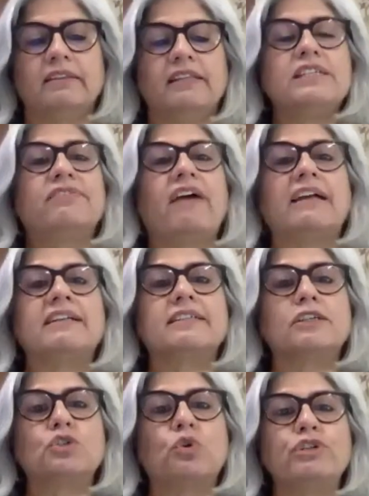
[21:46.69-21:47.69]
These facts
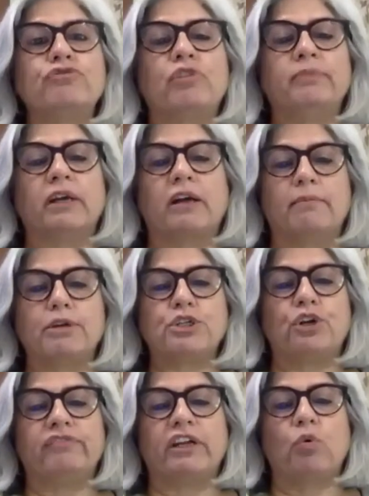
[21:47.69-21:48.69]
are sourced from the
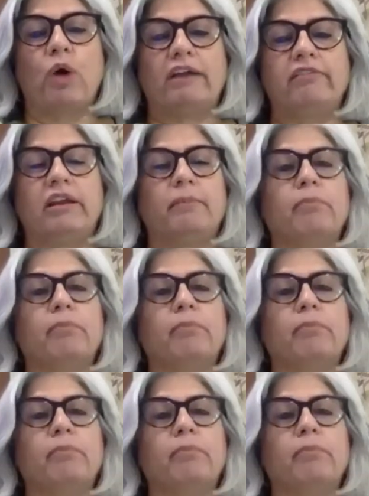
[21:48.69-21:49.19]
Commission of Inquiry